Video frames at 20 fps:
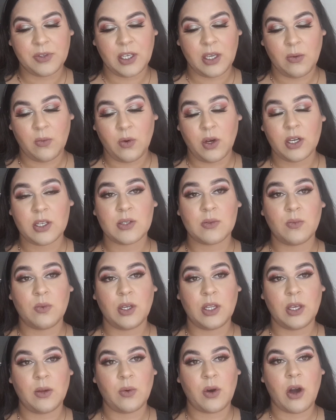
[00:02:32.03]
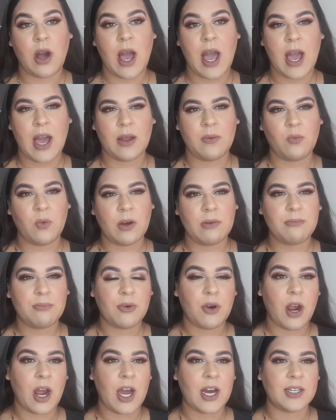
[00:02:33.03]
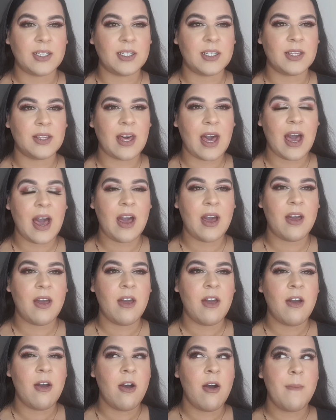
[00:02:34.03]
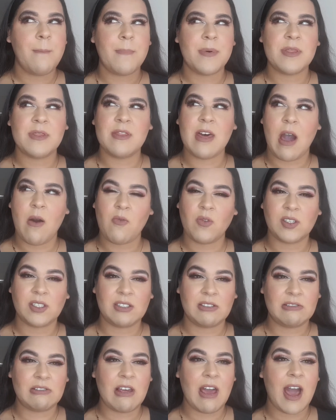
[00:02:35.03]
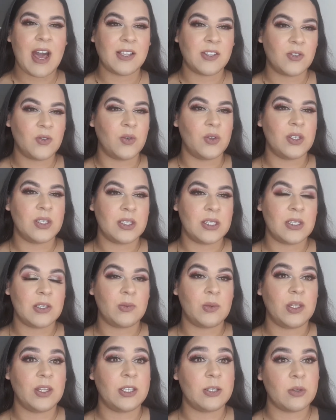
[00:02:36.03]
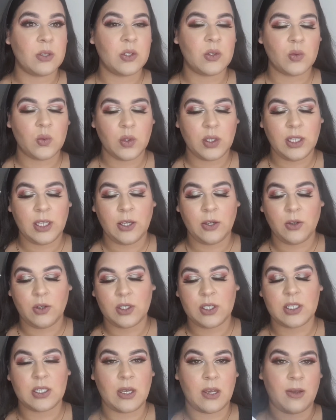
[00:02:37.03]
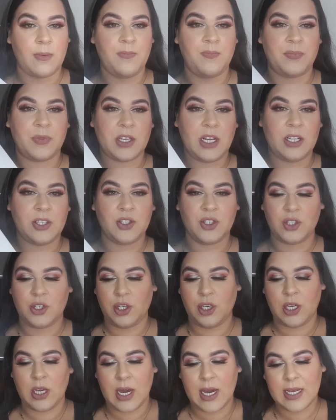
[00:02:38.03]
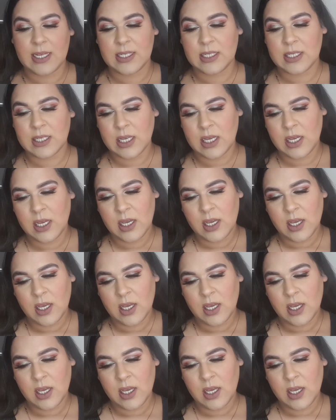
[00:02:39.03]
It works really well. I had one prior to that, but that wasn't as good as this one. This one's really good. So I'll show you guys.